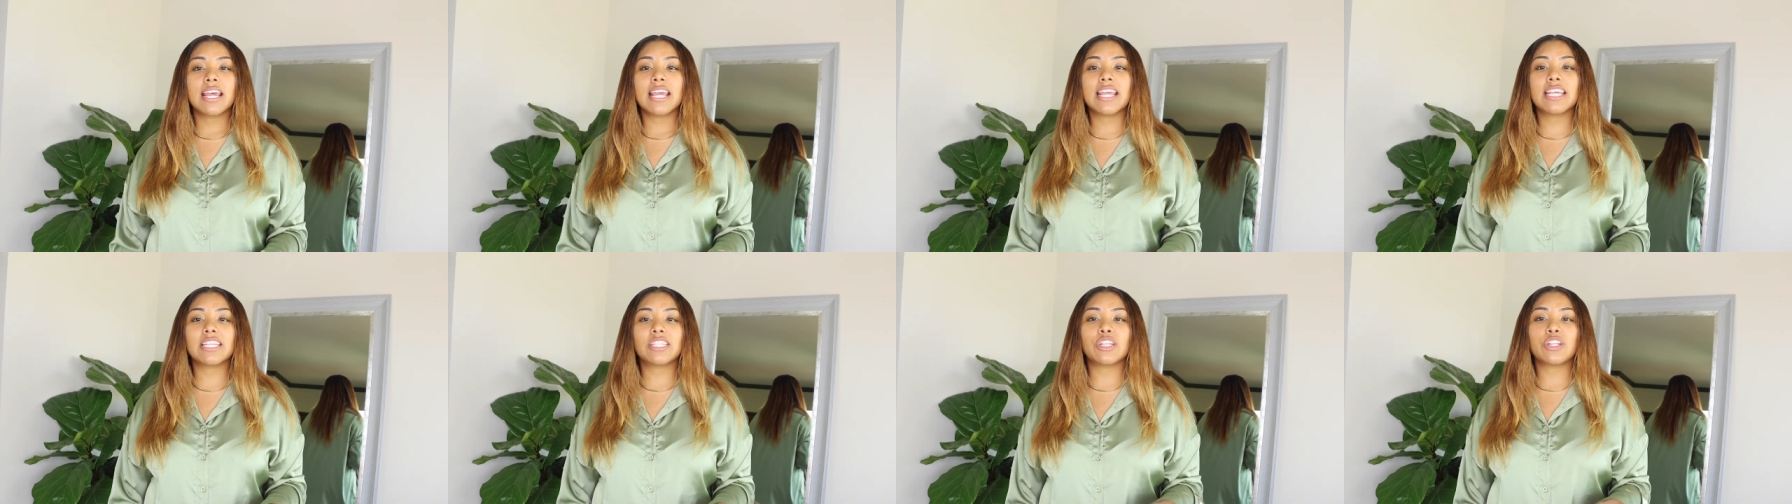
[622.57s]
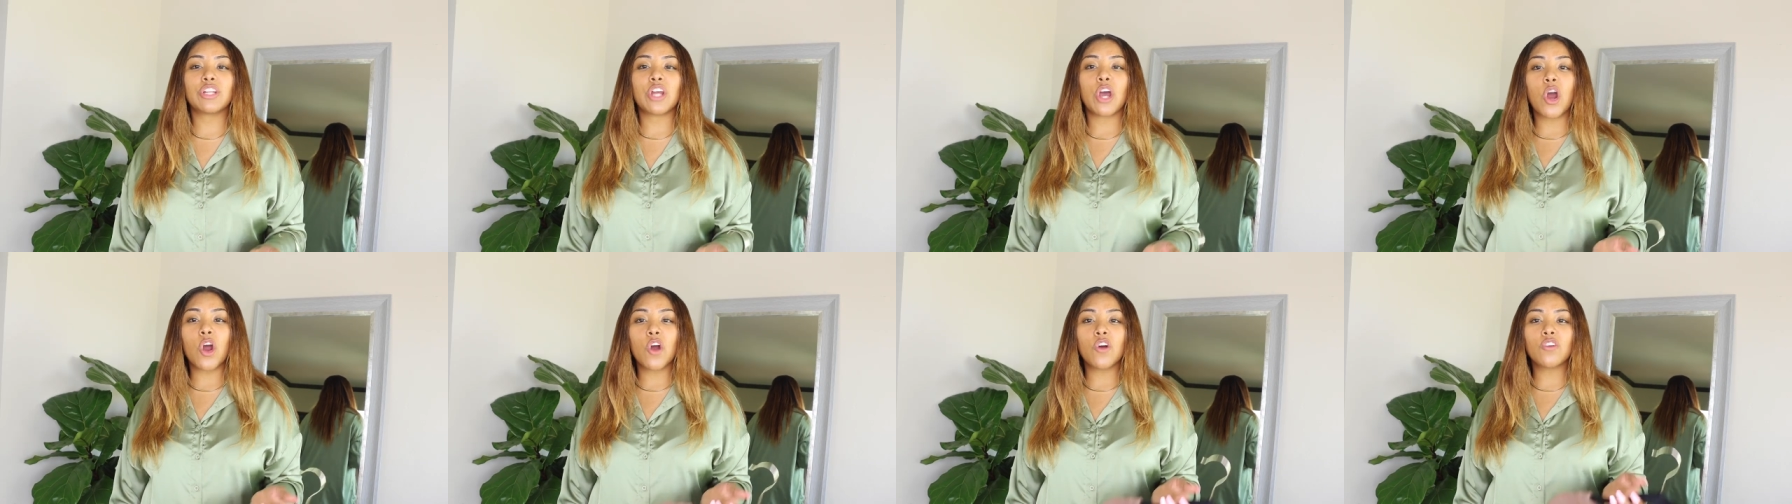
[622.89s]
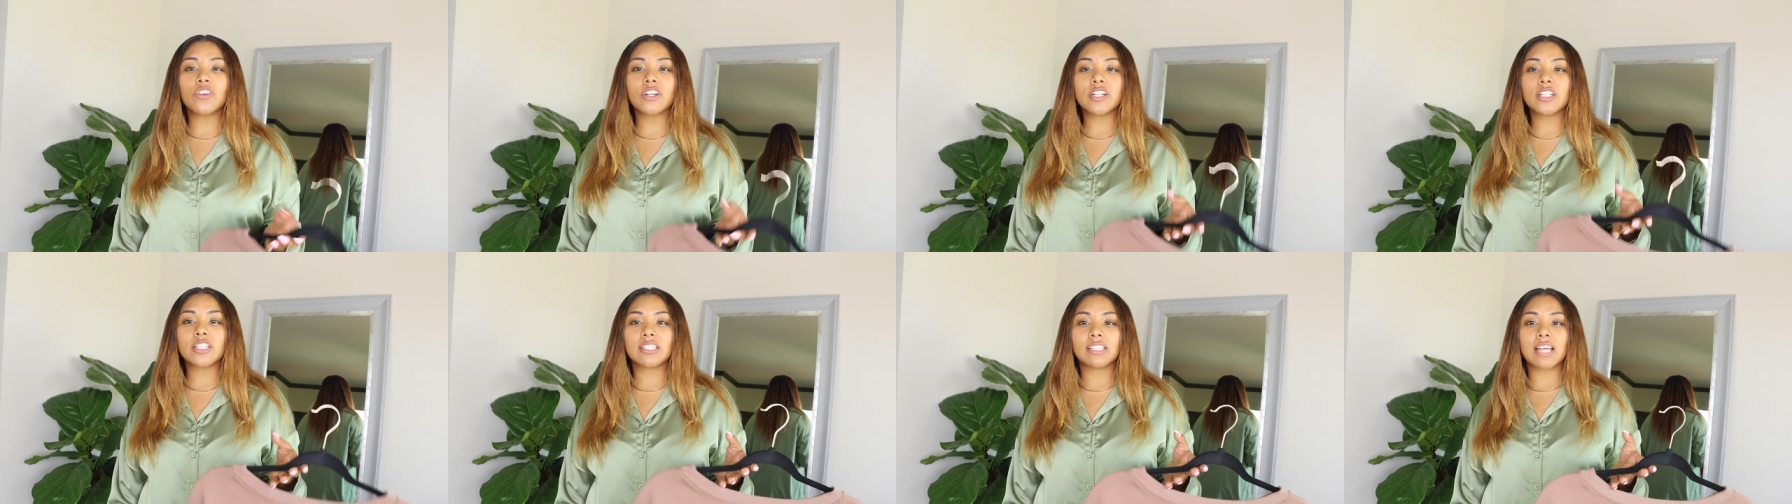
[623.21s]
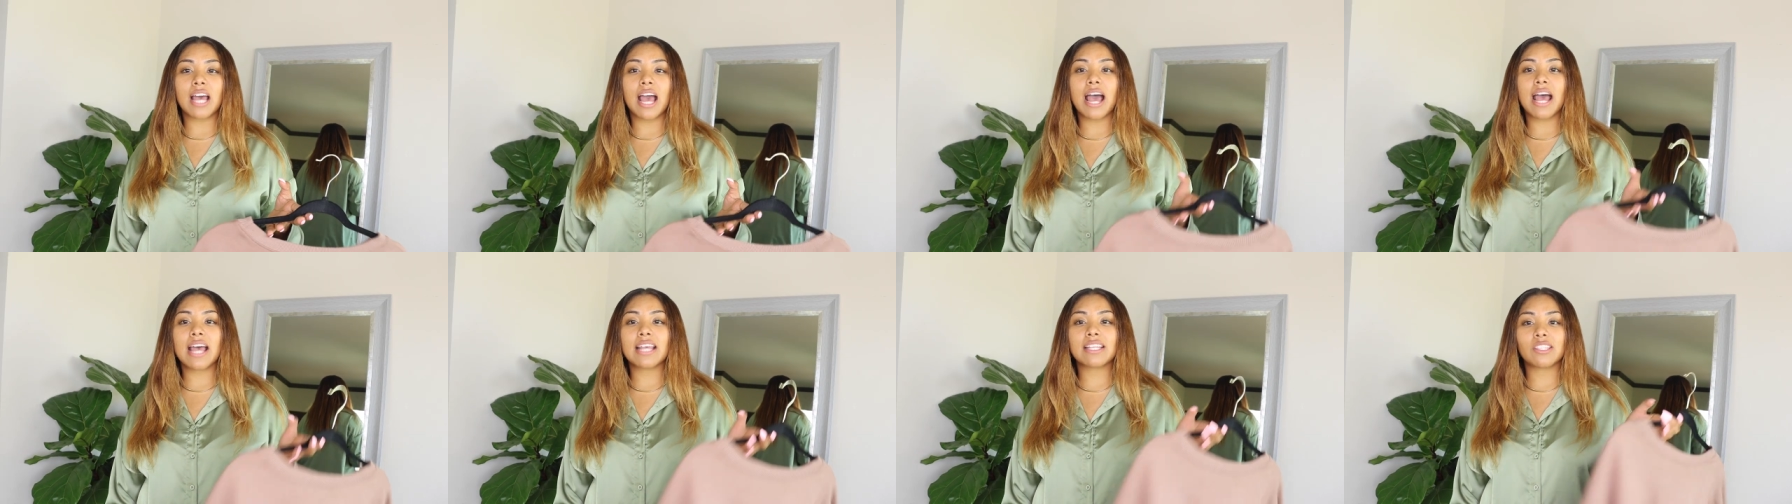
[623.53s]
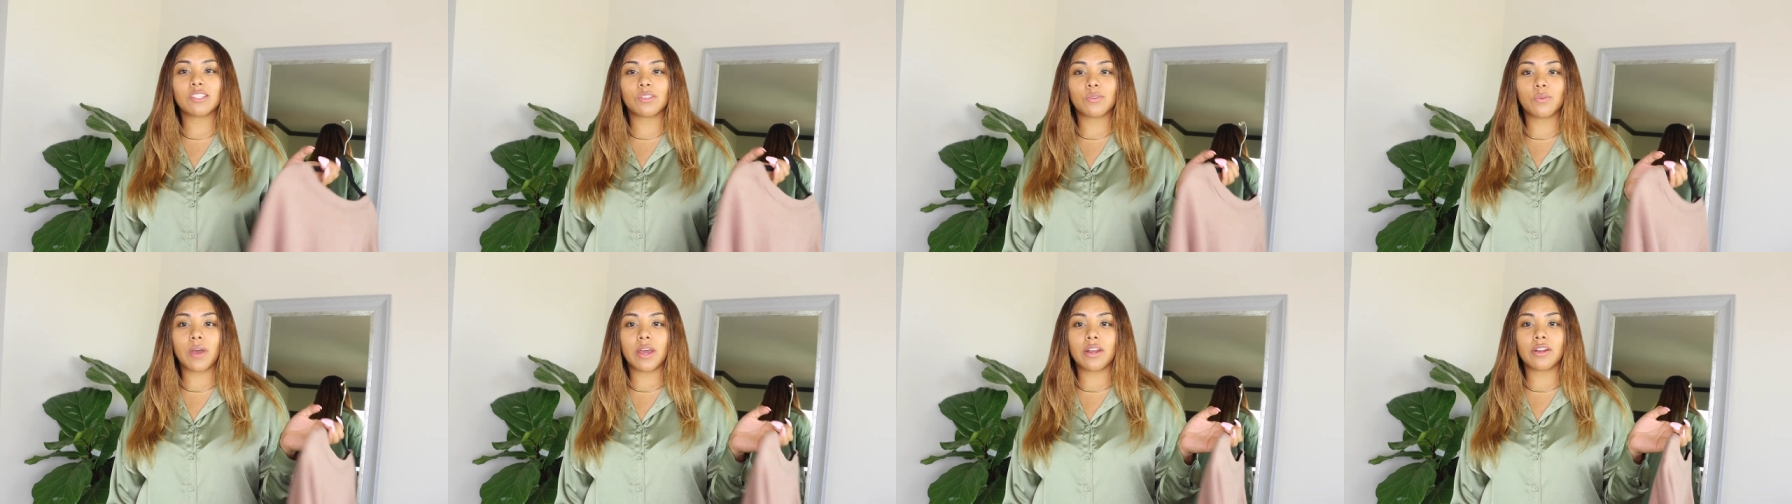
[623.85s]
is an oversized
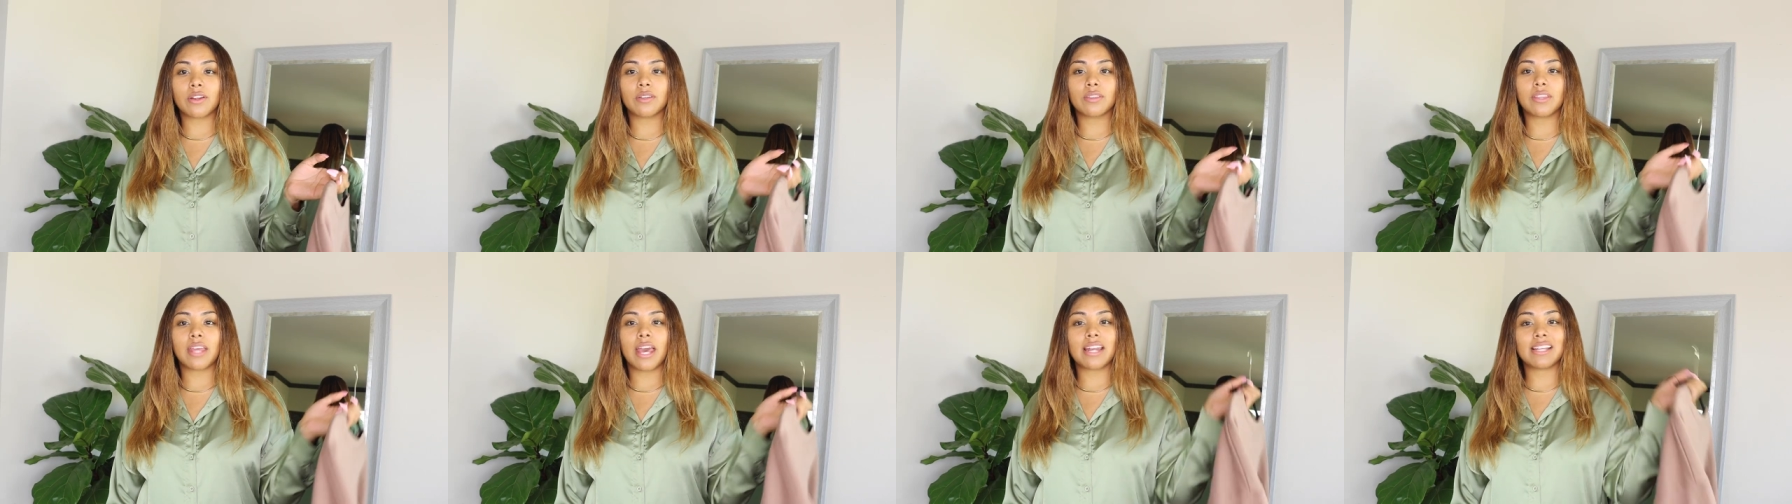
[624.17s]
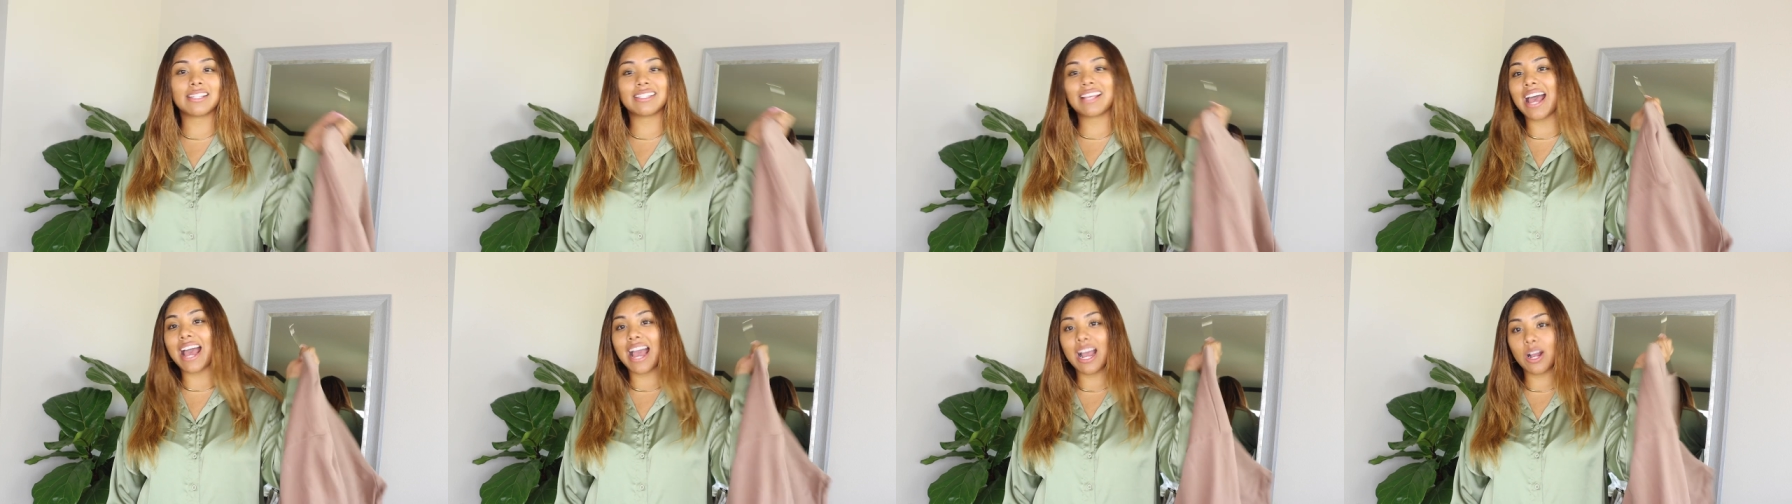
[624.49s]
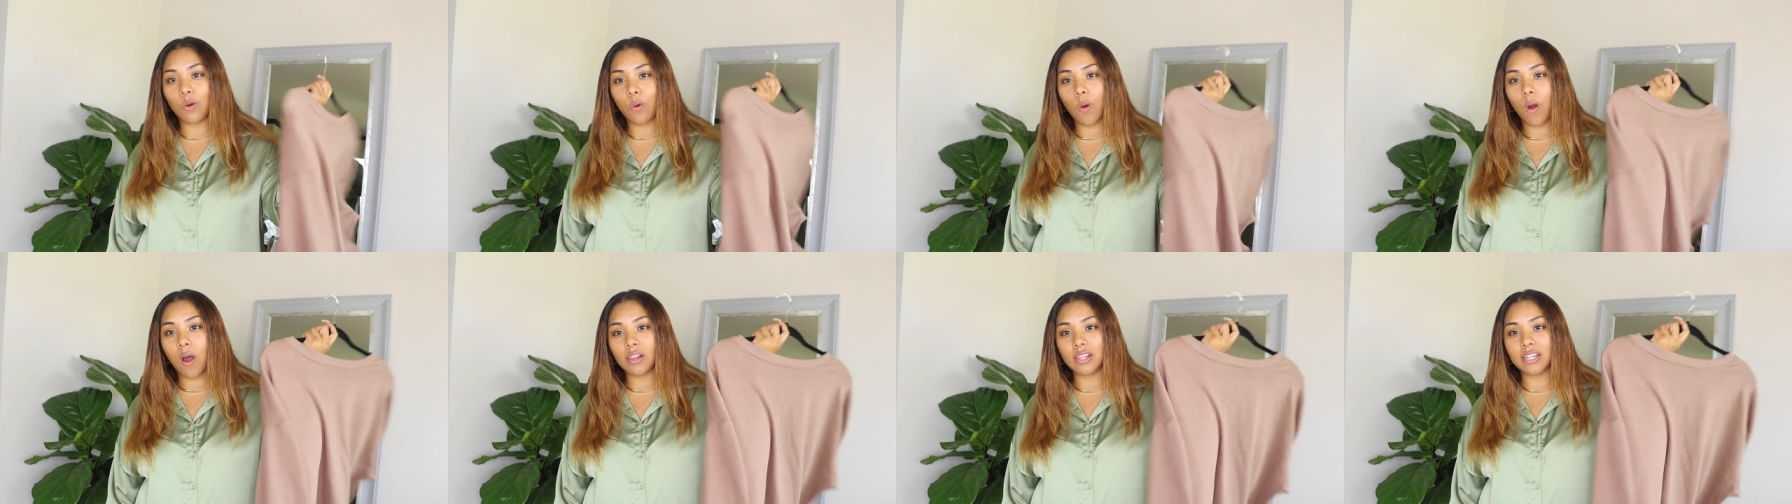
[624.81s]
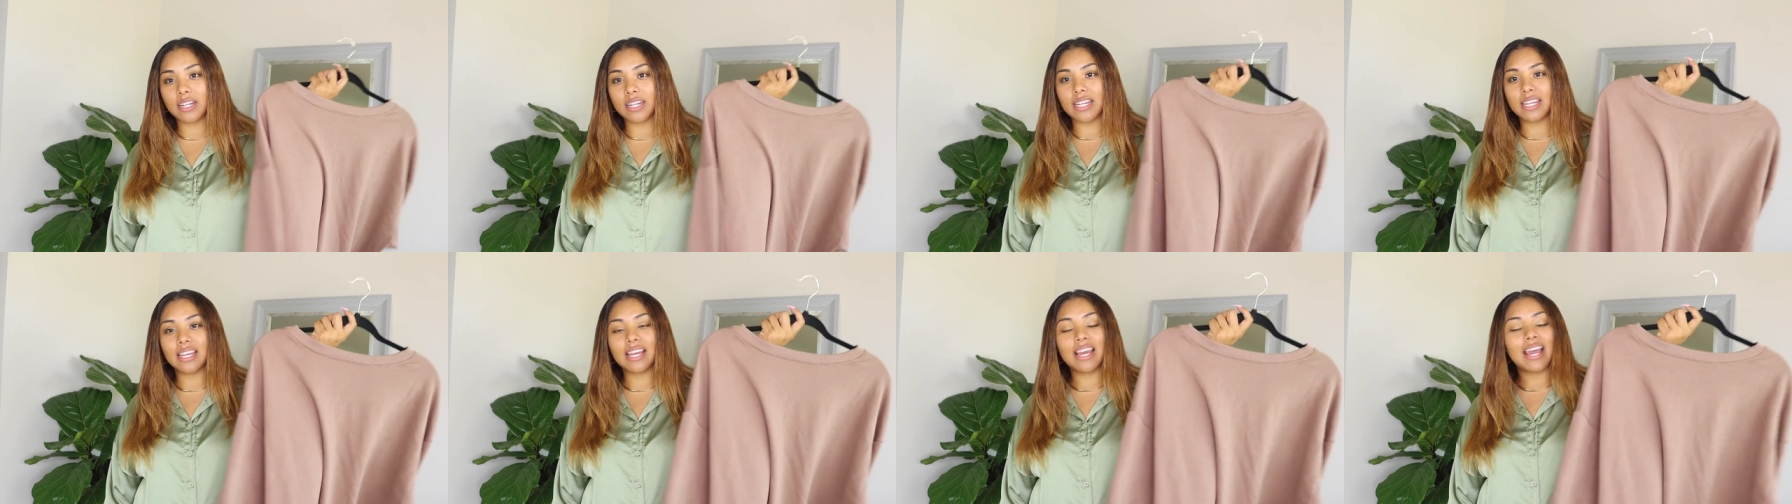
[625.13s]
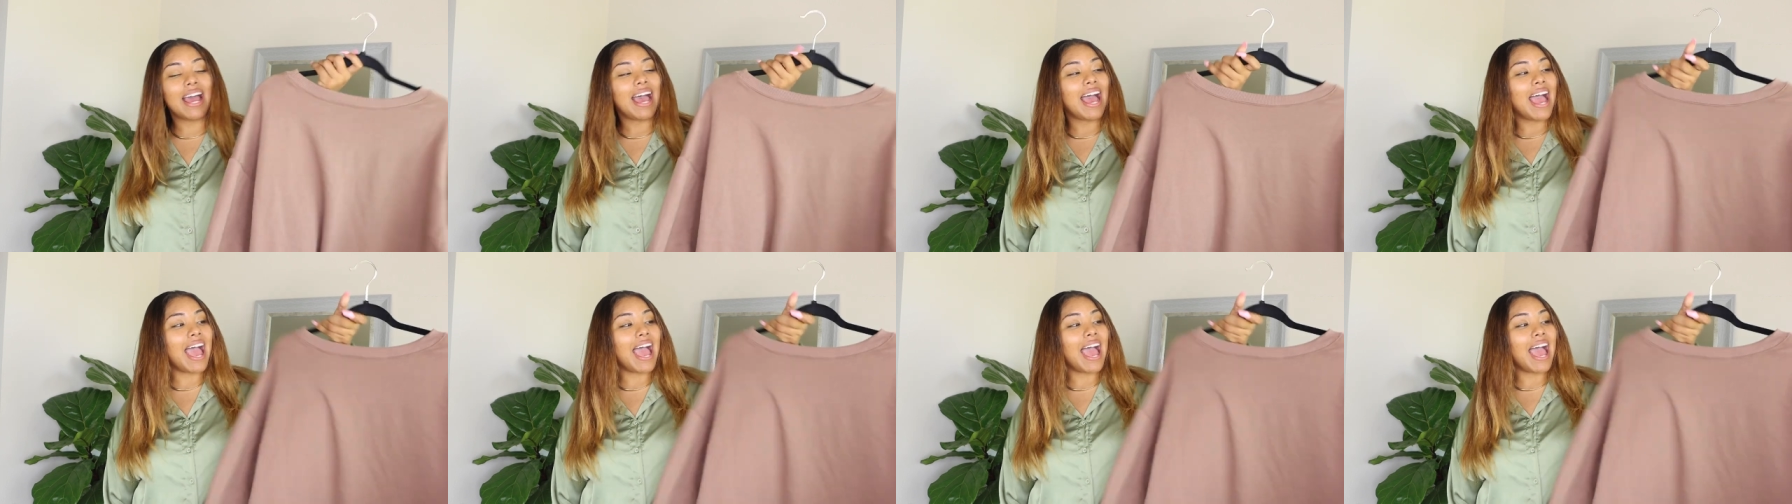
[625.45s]
sweater that is high quality.